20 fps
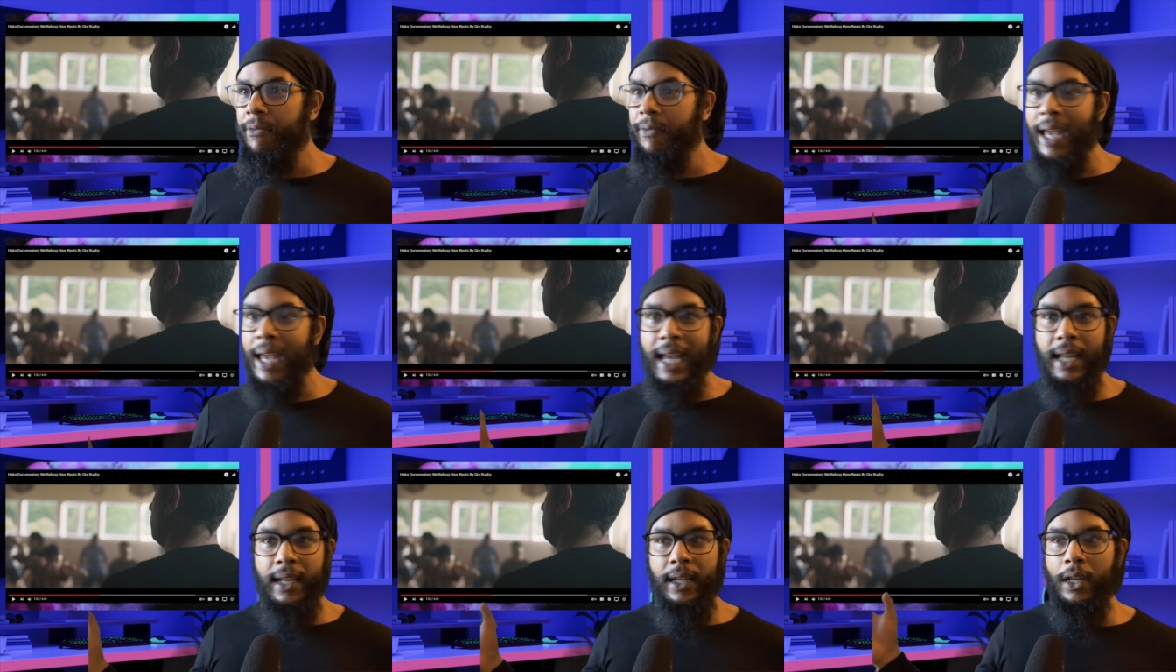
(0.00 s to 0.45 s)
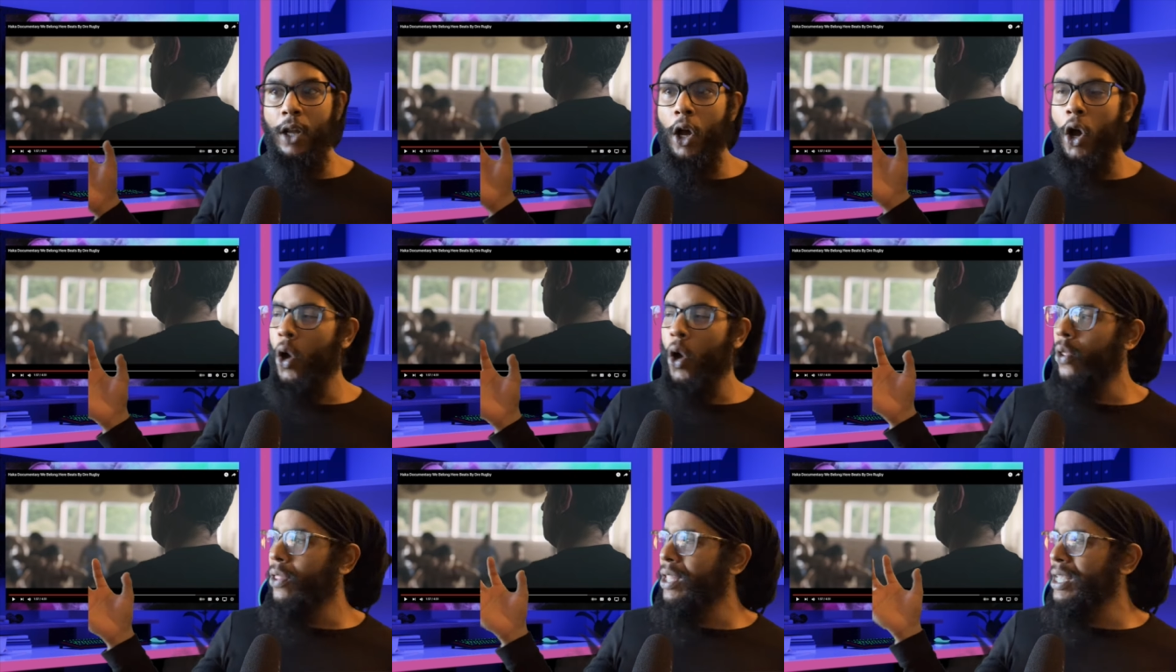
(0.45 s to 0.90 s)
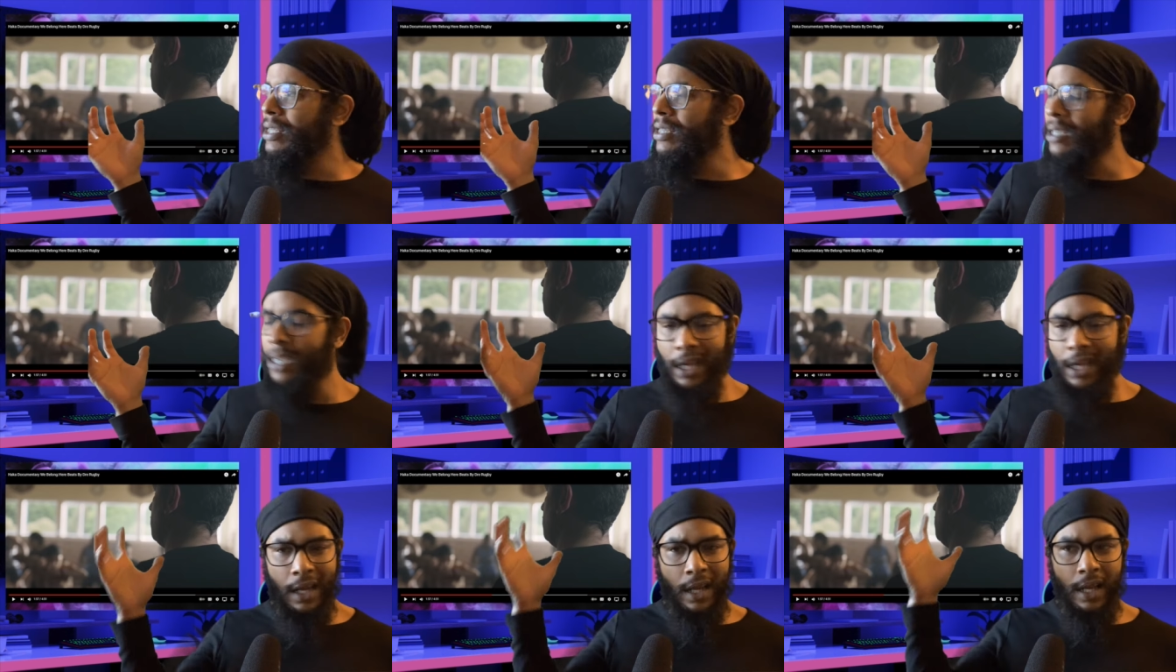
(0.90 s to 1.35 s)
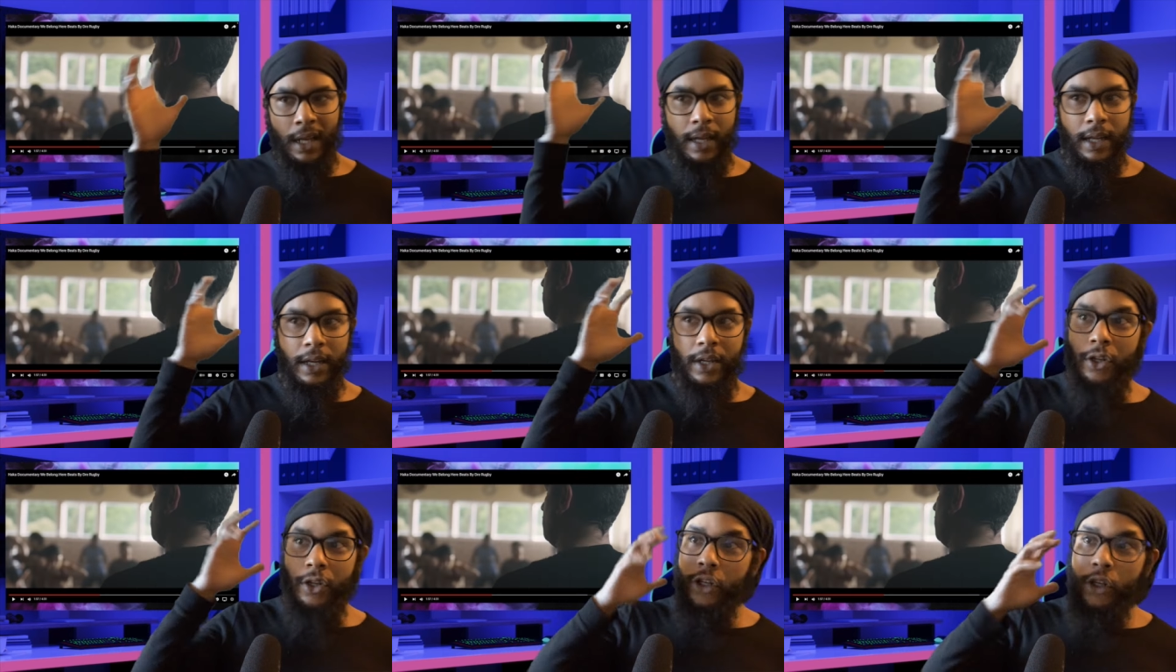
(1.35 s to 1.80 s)
and all this
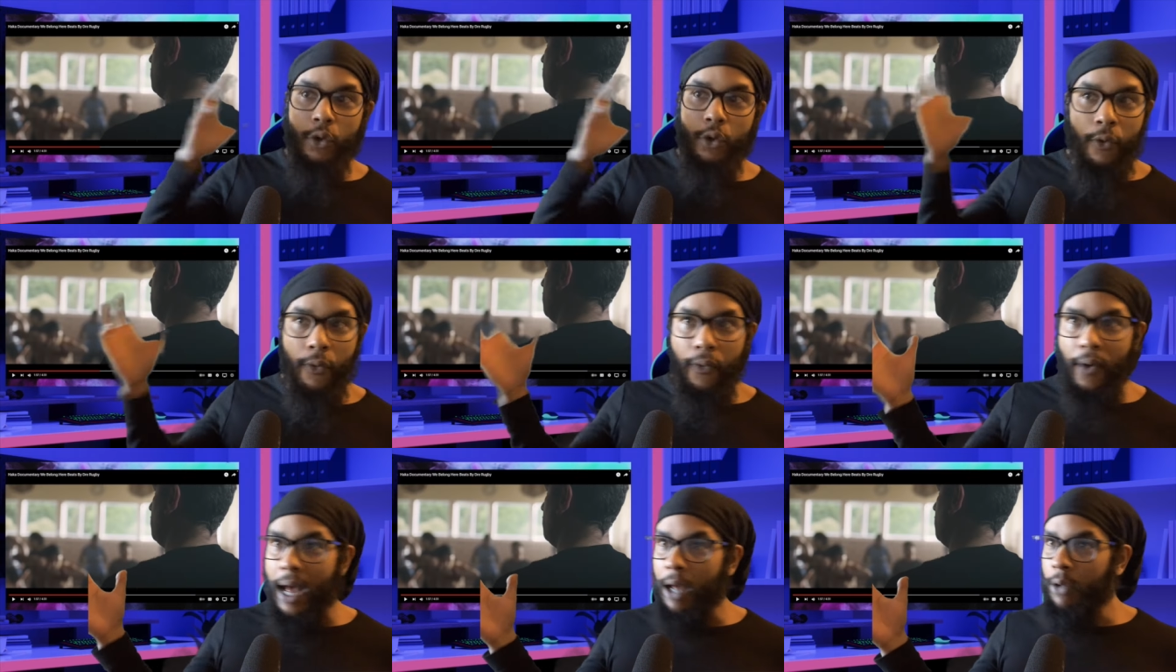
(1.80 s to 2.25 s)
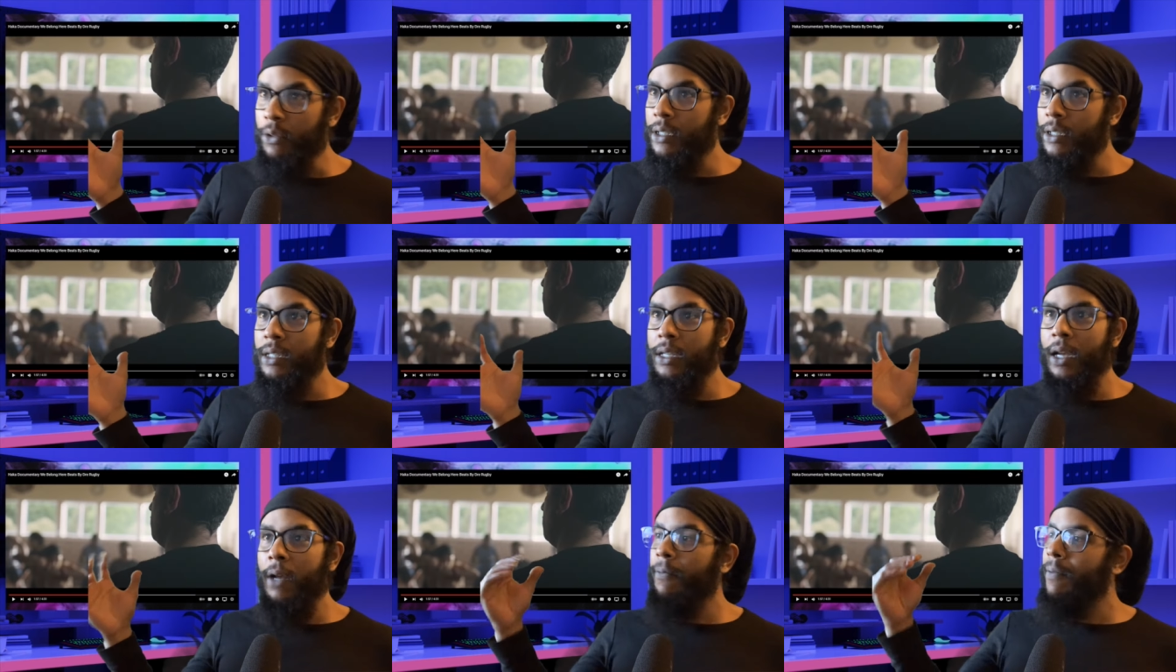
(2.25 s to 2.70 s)
newfound stuff.